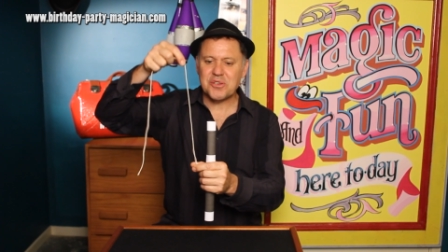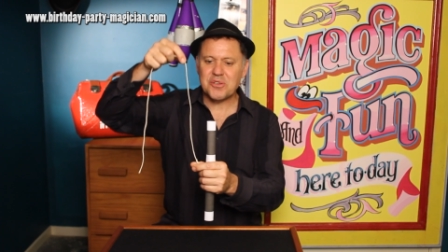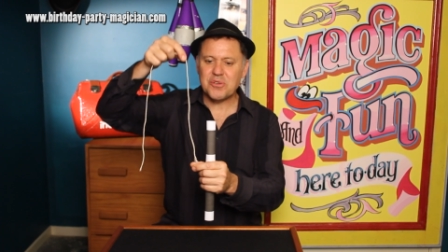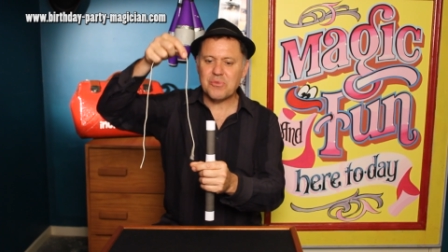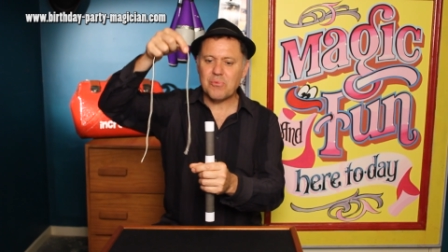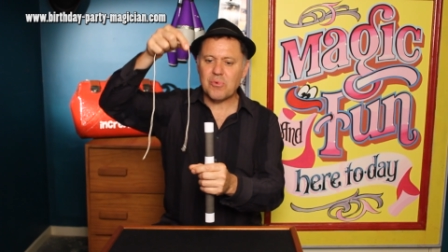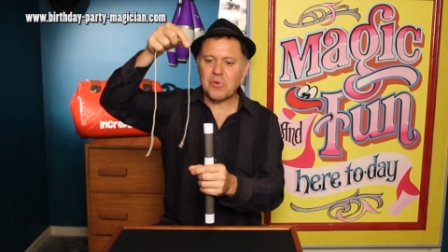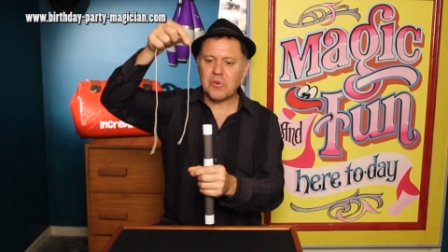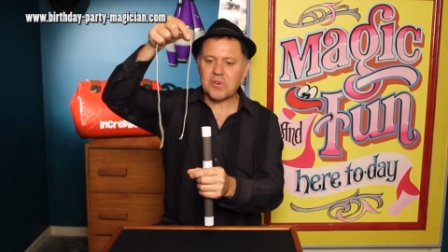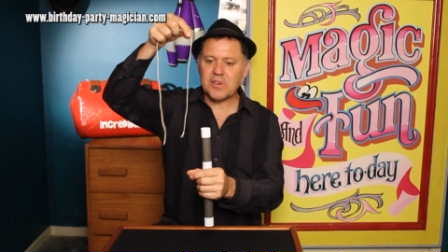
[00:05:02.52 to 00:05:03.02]
you
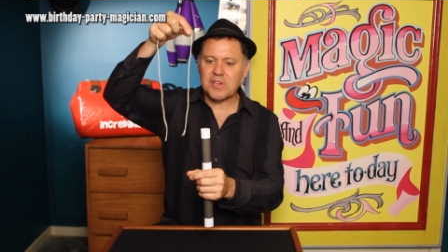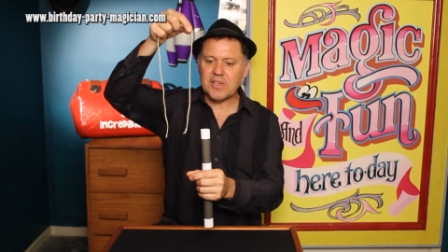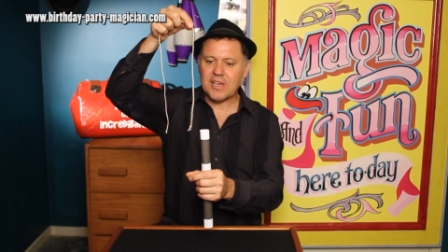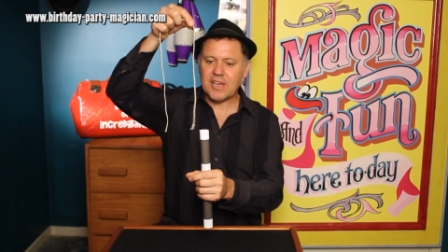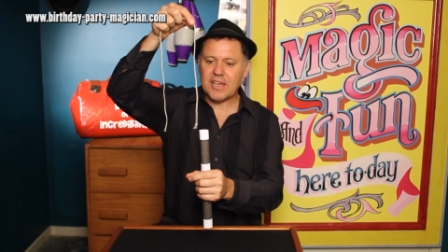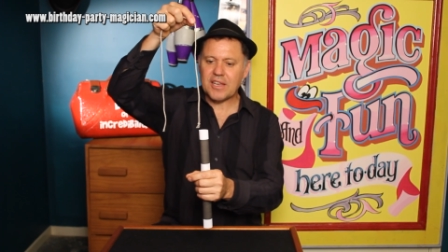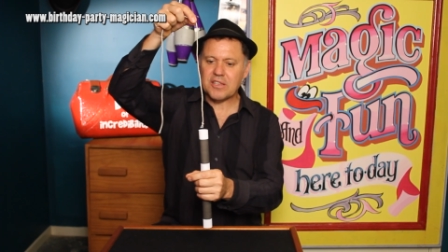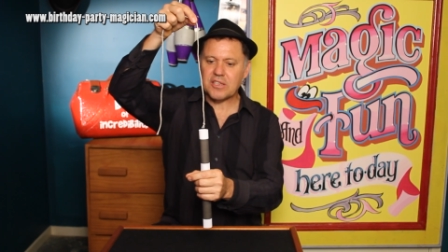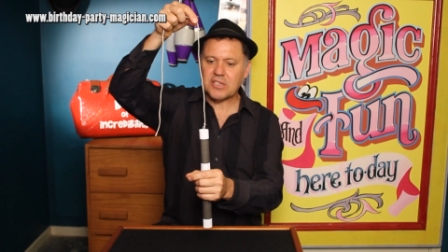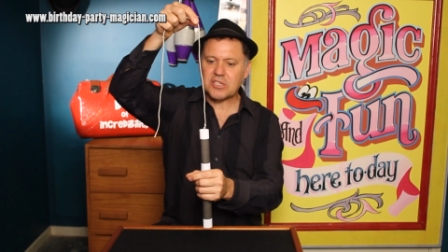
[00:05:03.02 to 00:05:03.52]
want,
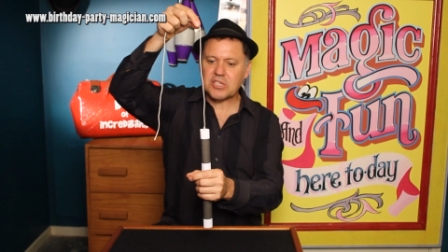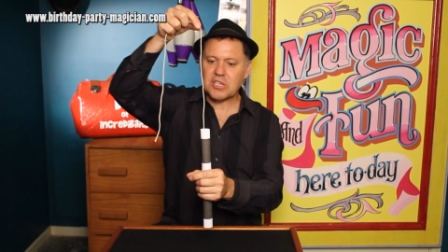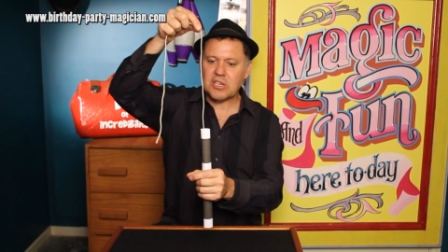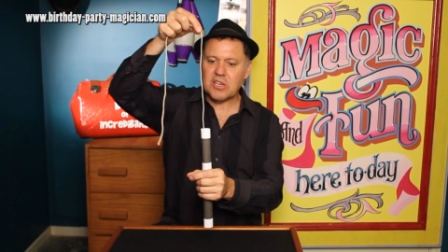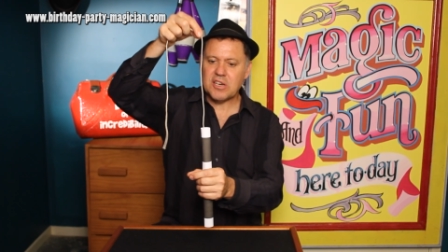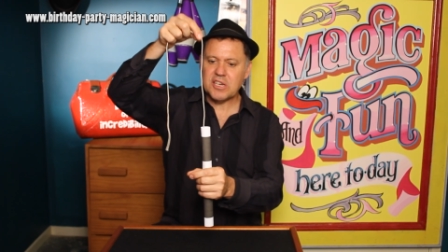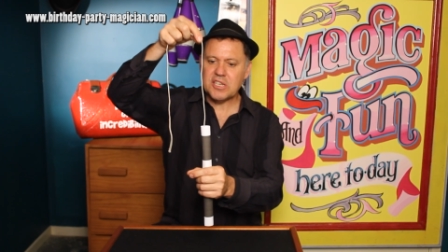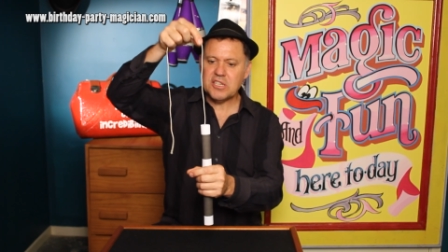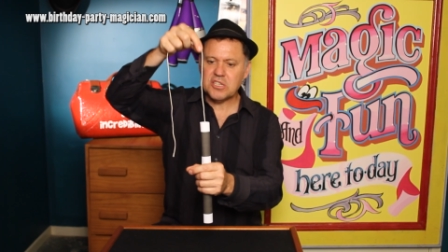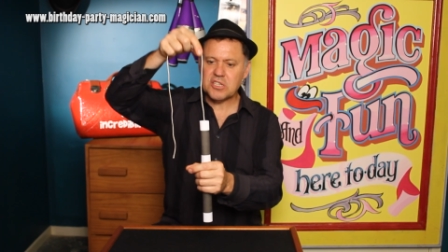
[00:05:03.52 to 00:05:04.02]
and you
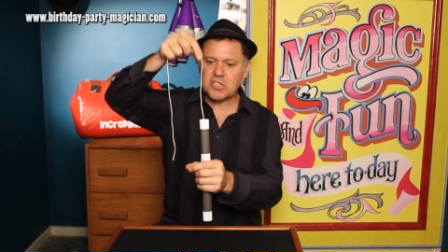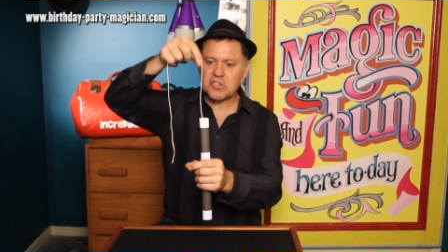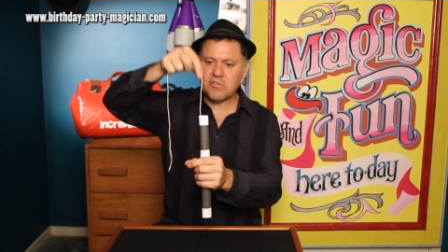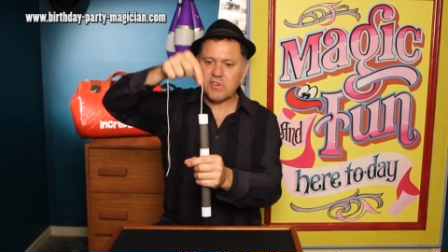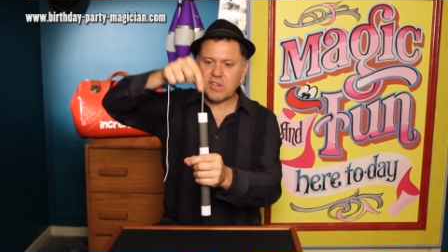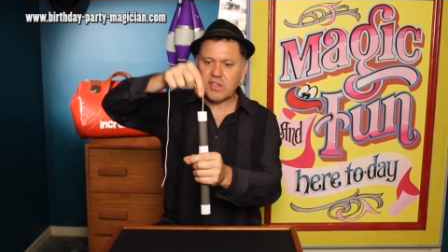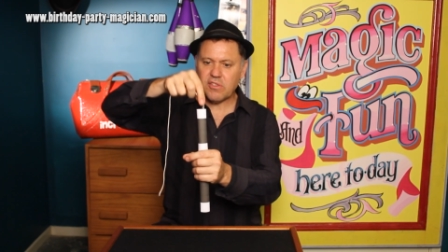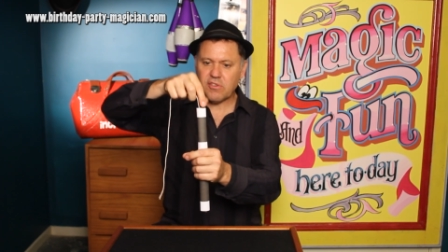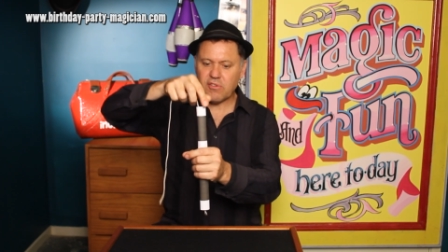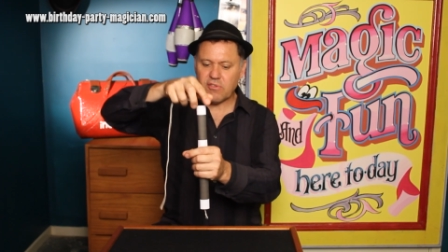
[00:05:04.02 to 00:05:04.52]
slide your
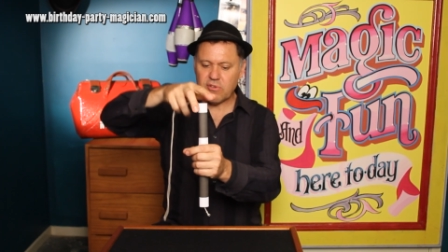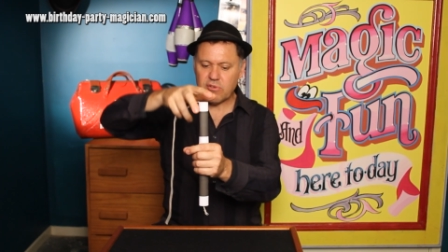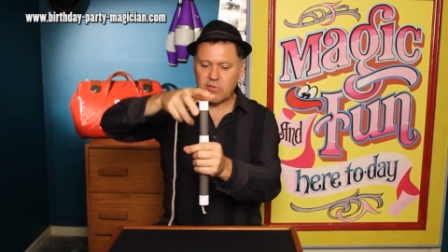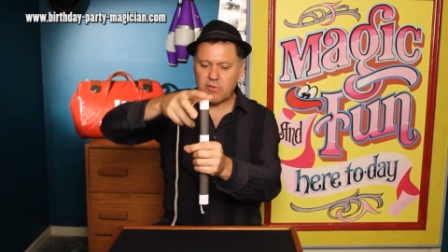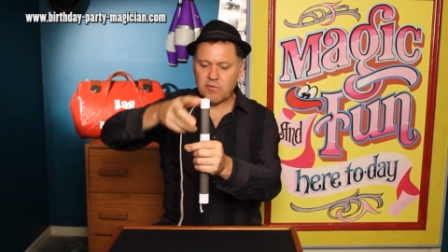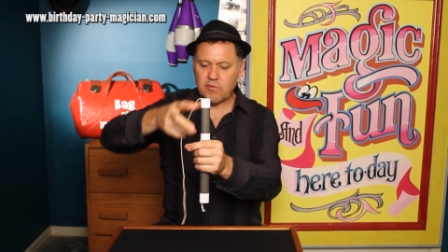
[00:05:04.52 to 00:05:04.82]
string through